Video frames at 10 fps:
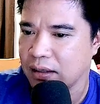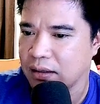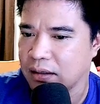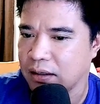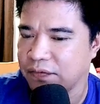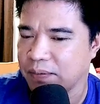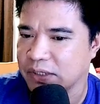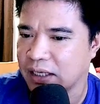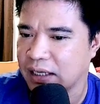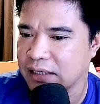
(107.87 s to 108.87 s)

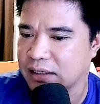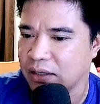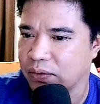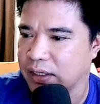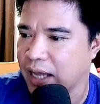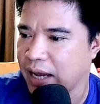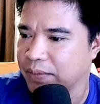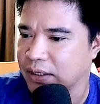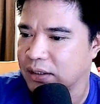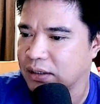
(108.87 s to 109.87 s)
35% less AoE
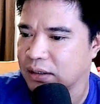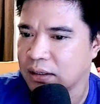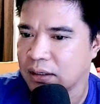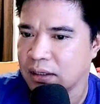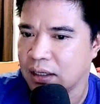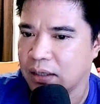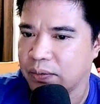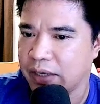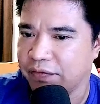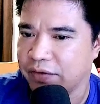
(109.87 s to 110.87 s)
damage. And
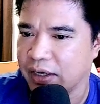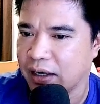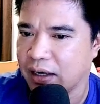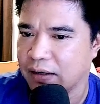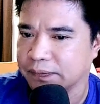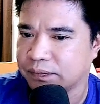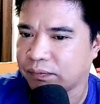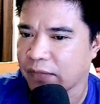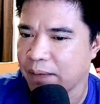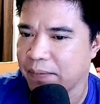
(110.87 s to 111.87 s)
we have here
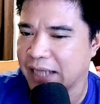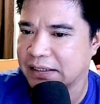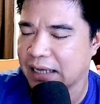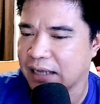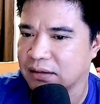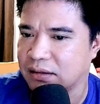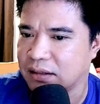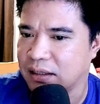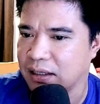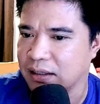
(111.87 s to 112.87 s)
Mad Sand
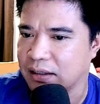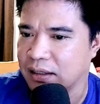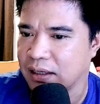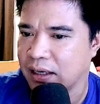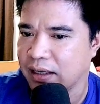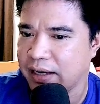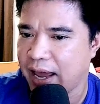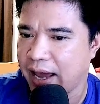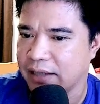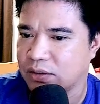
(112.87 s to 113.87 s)
skill.
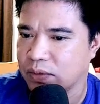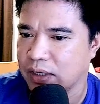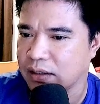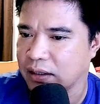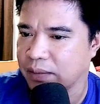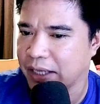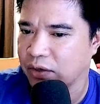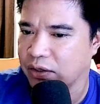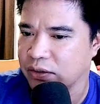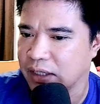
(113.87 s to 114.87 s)
Enhanced when entering the battle,
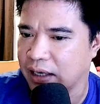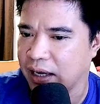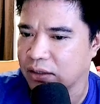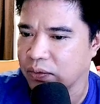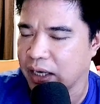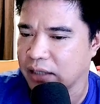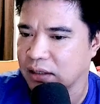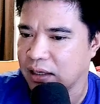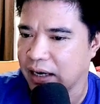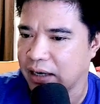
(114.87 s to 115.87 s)
a huge alligator gains
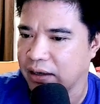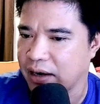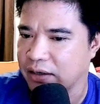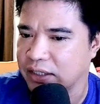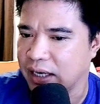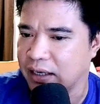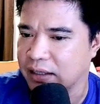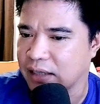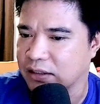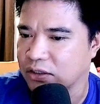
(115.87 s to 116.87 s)
a 300 energy, and the
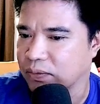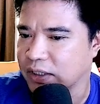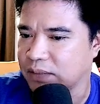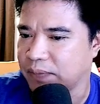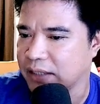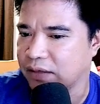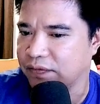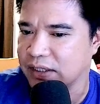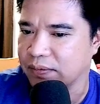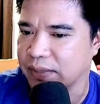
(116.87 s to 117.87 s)
sandstorm dispels
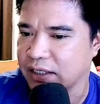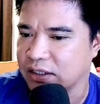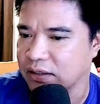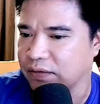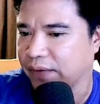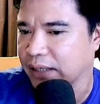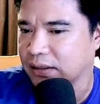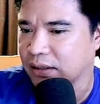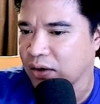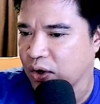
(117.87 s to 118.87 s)
invincibility and shield
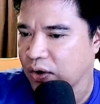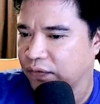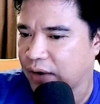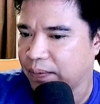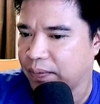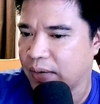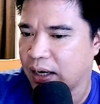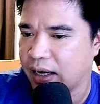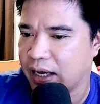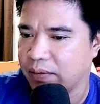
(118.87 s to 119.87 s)
effects from
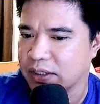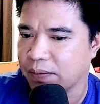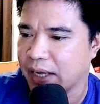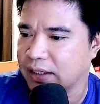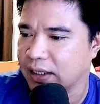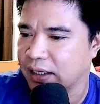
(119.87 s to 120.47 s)
enemies upon dealing